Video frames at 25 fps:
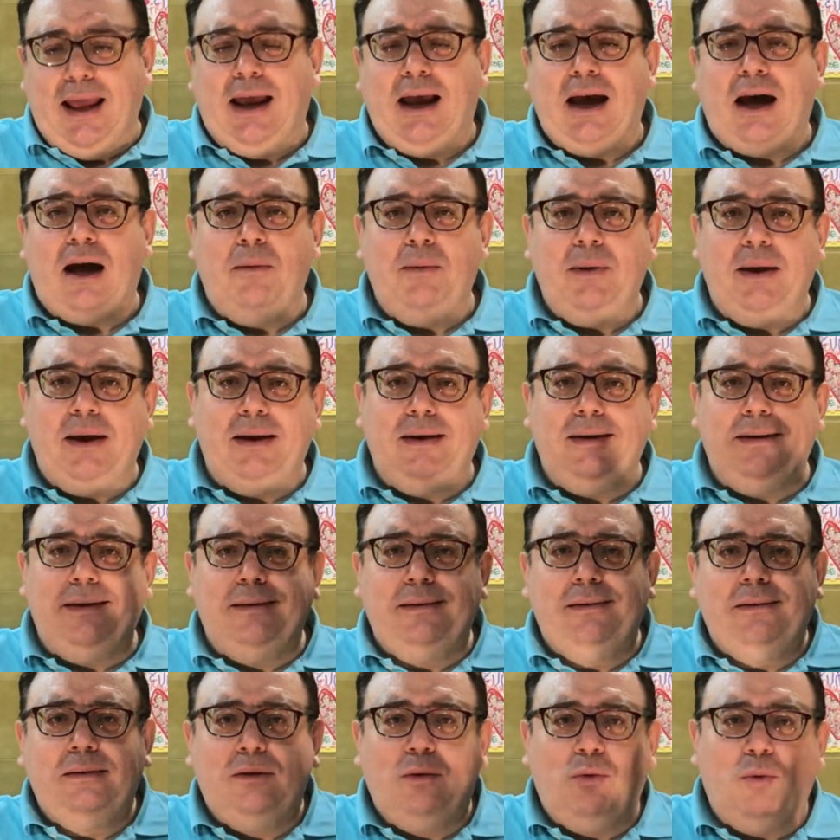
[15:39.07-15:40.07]

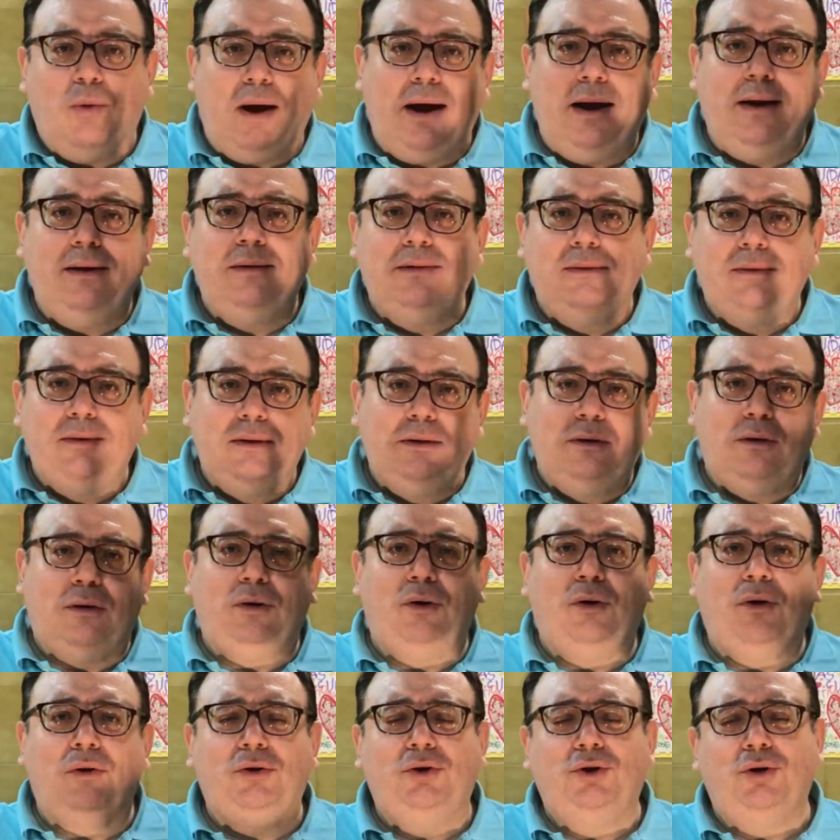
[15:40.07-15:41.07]
having 1
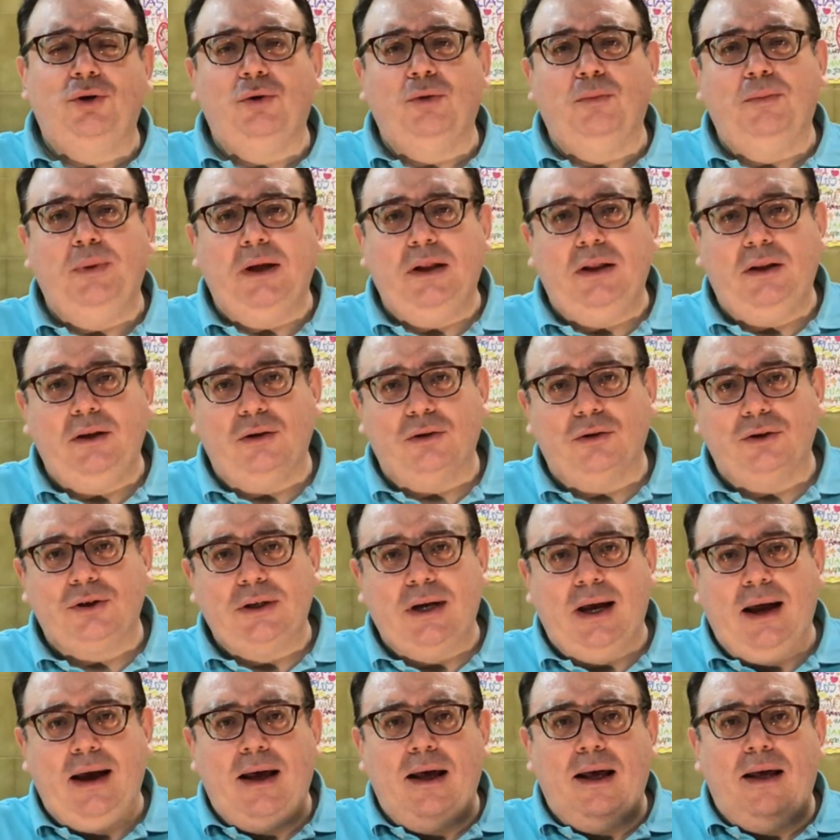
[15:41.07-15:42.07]
or 2
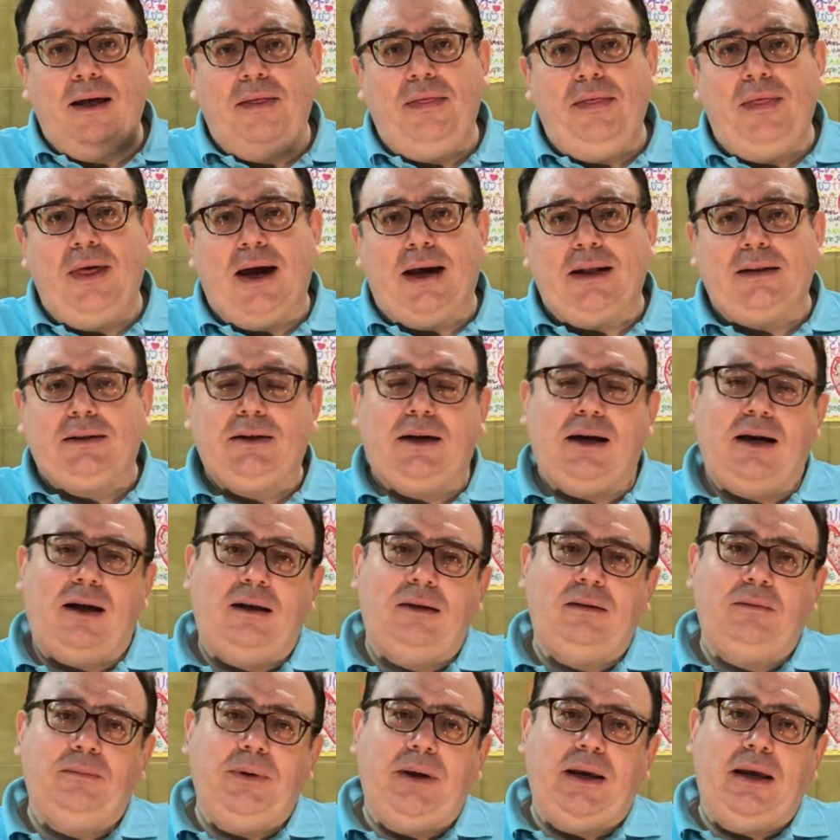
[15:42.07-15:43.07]
videos that
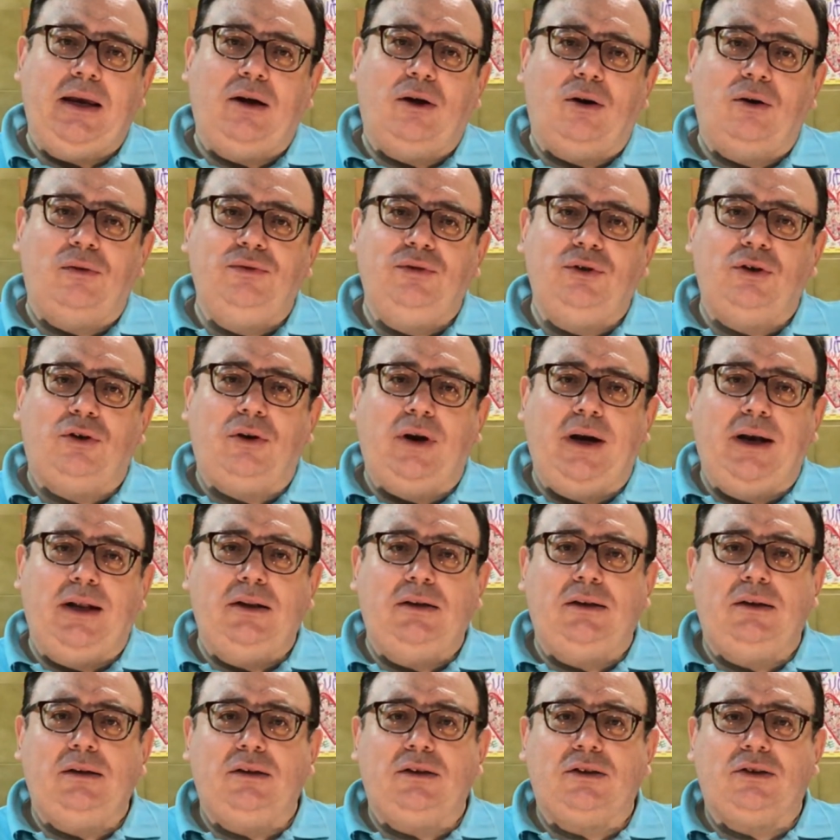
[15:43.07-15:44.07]
can be of your
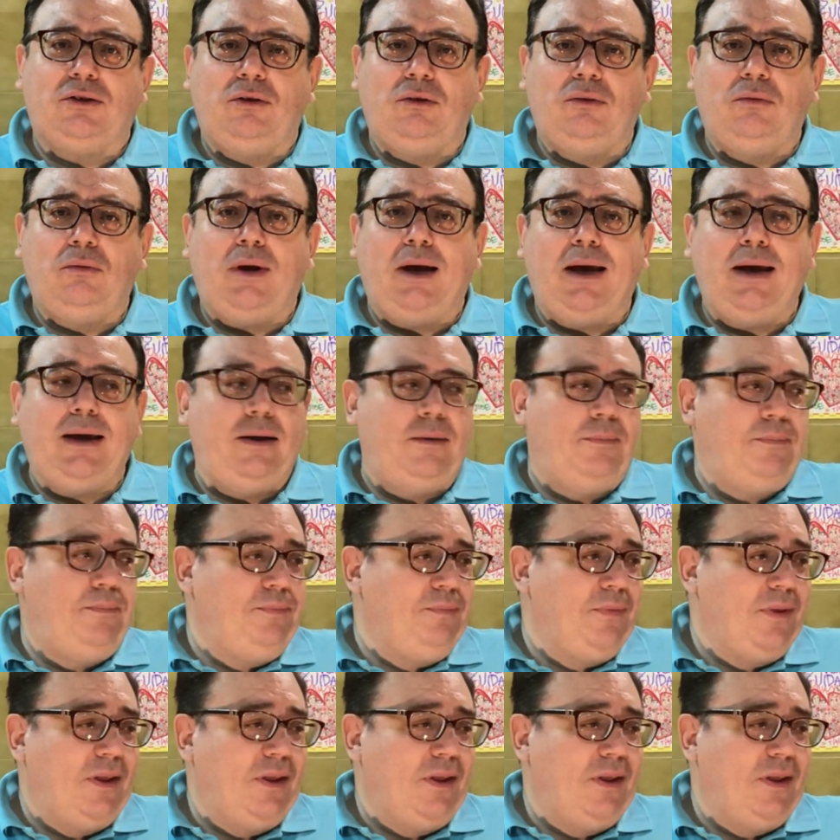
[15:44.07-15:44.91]
interest. Why?